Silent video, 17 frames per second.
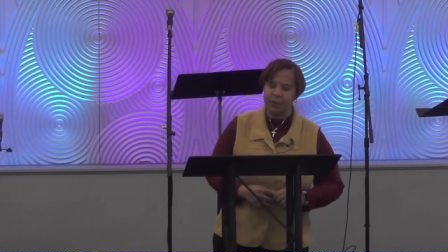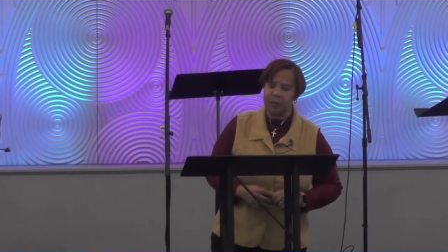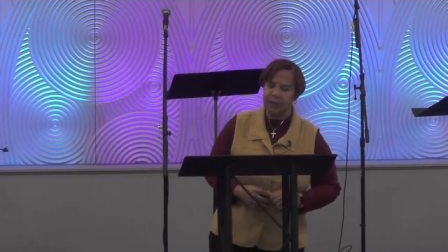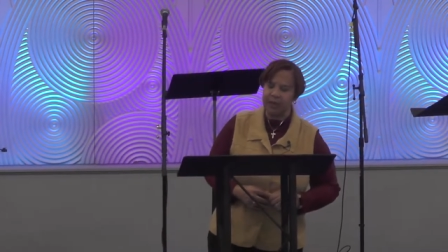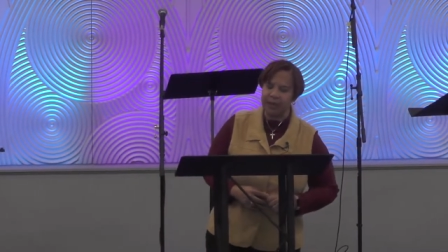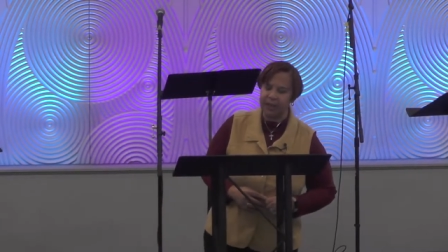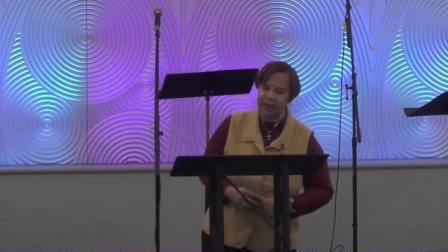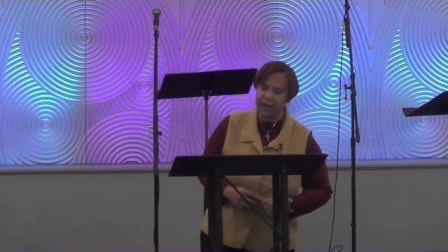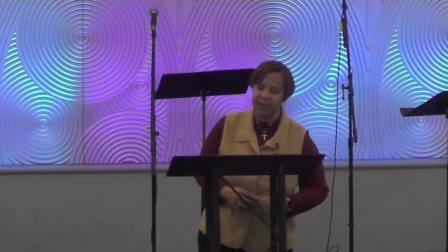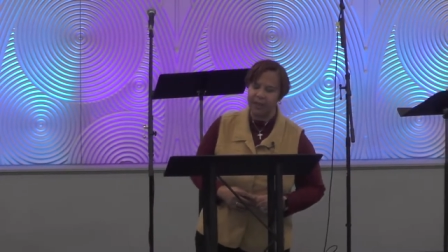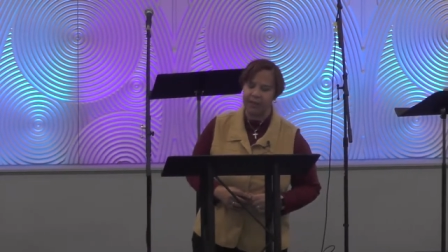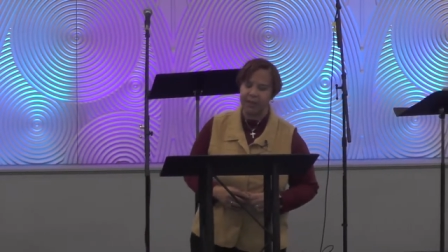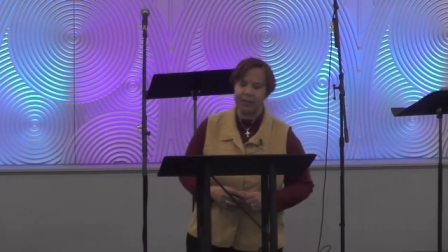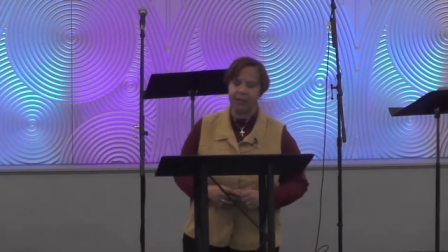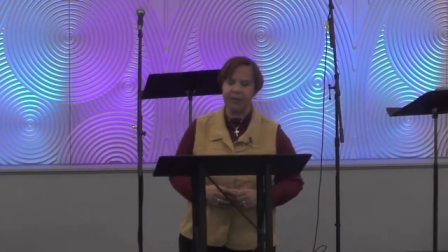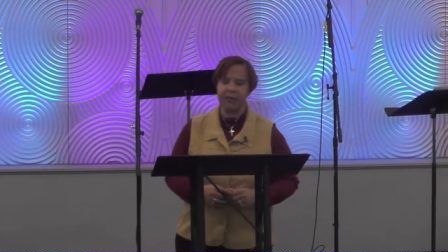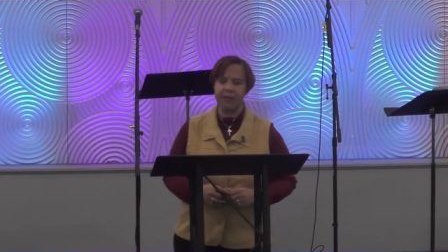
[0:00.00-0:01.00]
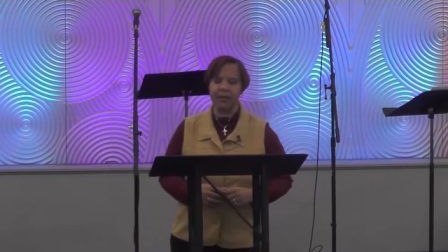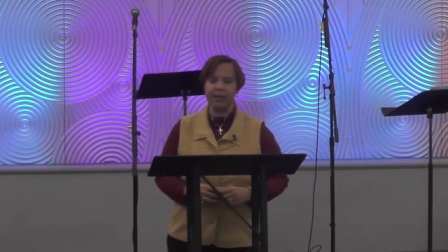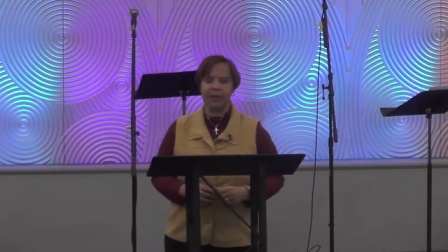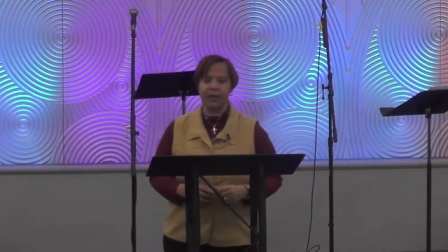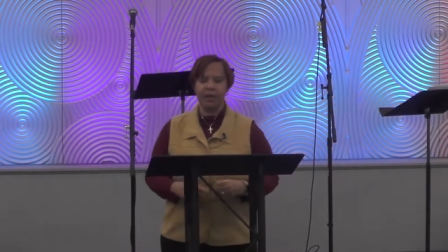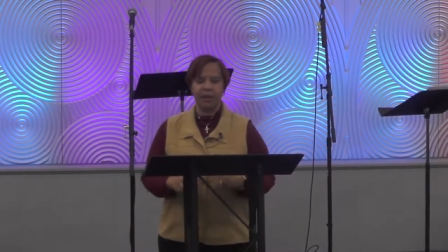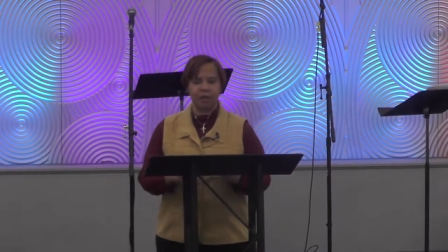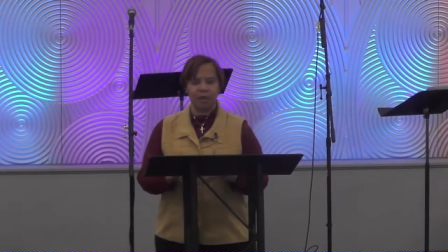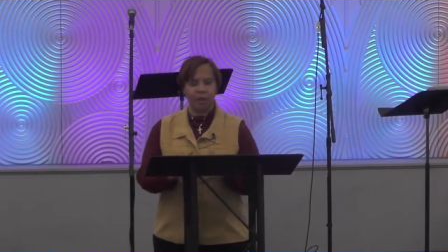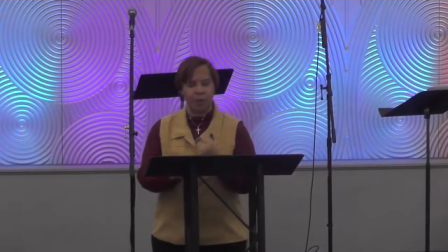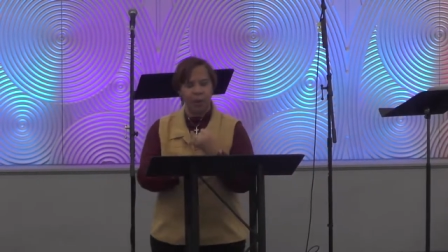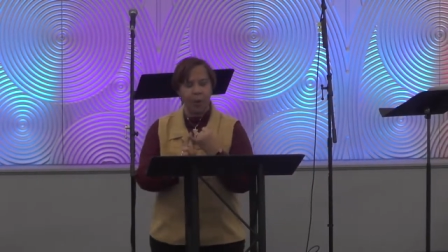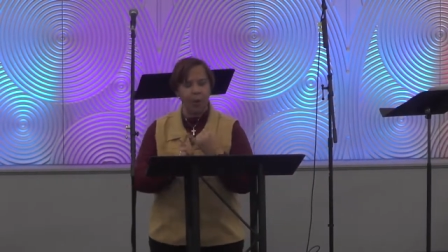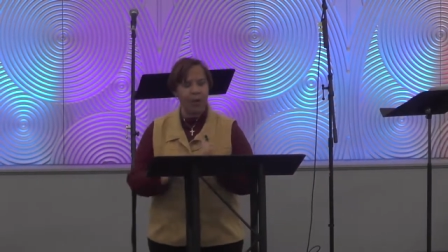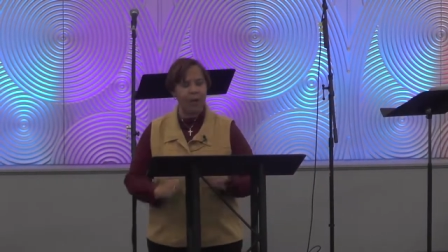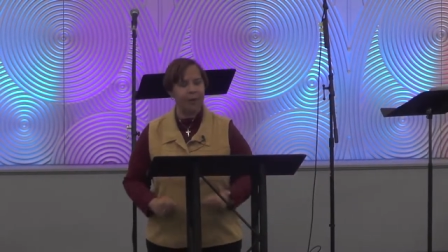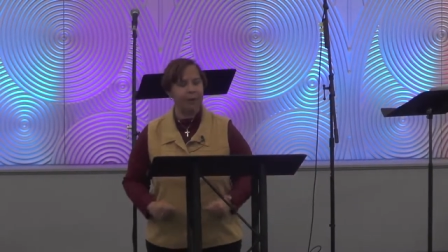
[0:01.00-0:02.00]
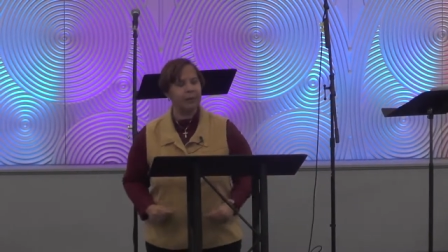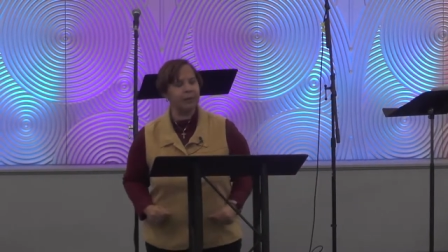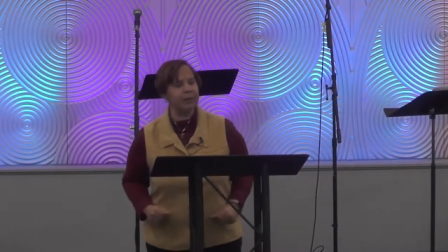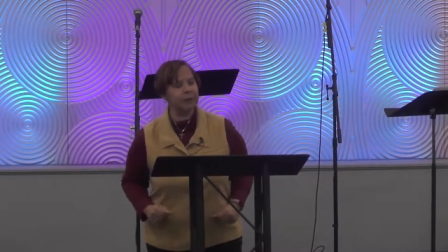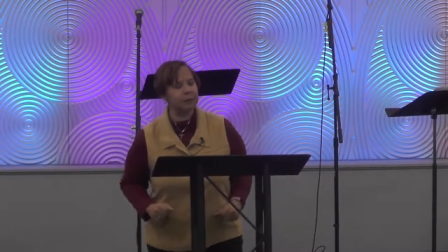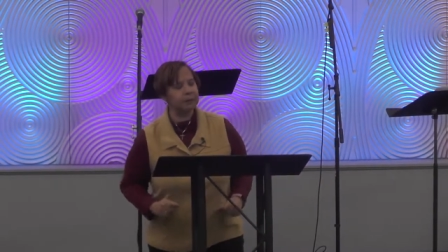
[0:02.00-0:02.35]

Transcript: you were here to grow up,